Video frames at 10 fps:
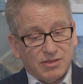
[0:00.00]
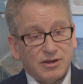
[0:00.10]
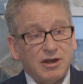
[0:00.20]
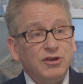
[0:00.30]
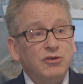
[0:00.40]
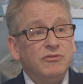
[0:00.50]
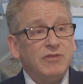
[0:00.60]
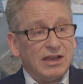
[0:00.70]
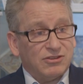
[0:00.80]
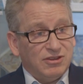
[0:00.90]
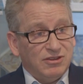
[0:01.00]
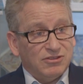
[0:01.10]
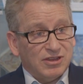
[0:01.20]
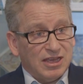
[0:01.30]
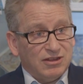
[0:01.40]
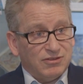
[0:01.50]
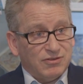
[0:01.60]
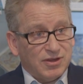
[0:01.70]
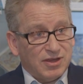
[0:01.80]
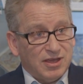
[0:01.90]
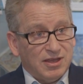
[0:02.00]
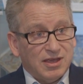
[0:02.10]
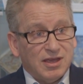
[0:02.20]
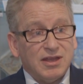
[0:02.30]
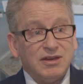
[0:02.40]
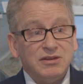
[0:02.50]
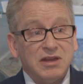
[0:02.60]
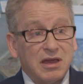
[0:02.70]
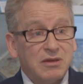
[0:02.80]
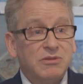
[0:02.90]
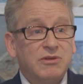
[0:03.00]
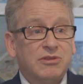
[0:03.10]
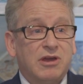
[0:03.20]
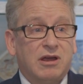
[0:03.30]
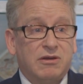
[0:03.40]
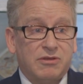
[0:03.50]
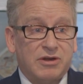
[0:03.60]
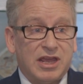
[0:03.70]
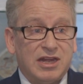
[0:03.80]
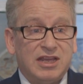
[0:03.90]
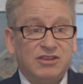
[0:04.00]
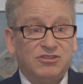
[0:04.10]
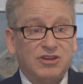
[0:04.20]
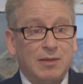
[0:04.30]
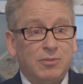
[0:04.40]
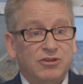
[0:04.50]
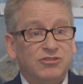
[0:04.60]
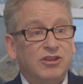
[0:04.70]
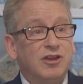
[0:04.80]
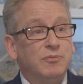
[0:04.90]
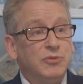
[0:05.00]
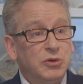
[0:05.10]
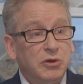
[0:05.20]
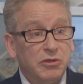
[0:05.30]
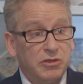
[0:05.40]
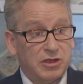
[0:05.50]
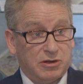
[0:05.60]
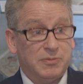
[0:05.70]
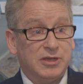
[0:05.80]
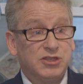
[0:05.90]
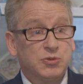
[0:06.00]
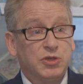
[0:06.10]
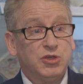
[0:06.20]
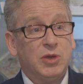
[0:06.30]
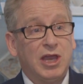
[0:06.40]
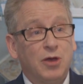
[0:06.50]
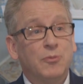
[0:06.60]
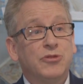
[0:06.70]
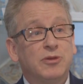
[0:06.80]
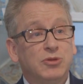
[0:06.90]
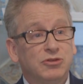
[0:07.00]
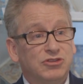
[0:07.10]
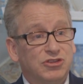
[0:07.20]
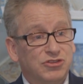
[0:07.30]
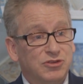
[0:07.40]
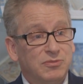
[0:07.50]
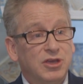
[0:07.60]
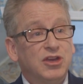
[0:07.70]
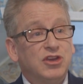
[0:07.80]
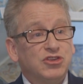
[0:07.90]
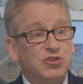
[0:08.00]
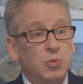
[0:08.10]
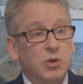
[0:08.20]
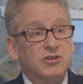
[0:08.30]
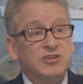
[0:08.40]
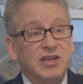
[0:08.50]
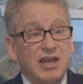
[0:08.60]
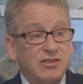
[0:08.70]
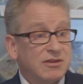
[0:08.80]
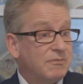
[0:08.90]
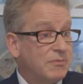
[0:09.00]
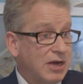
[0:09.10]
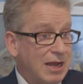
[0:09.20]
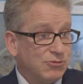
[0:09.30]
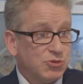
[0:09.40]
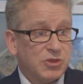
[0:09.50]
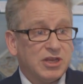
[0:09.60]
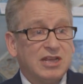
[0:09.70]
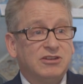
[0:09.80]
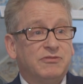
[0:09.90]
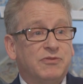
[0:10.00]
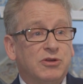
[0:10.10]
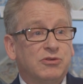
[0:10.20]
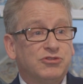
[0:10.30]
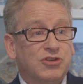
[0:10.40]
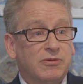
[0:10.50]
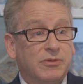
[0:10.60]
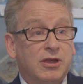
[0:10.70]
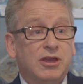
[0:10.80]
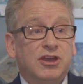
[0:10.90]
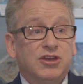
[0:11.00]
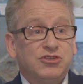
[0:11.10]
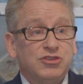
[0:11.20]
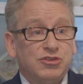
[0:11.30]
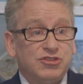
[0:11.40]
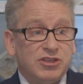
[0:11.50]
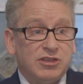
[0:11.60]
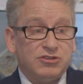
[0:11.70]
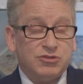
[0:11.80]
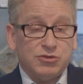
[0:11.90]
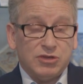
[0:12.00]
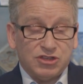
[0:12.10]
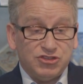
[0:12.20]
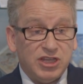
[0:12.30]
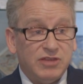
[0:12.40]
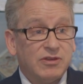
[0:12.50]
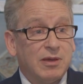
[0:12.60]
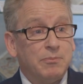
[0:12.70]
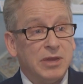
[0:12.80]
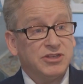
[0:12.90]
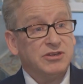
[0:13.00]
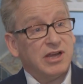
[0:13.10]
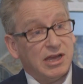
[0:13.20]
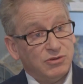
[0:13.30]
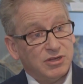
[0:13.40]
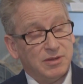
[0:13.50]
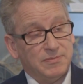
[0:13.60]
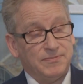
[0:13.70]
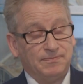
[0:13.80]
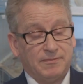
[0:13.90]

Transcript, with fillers: There are no vaccines against fungi. Neither are there any established immunotherapies where you help the immune system to work together, perhaps with an antifungal drug, to, receive, to achieve a better outcome.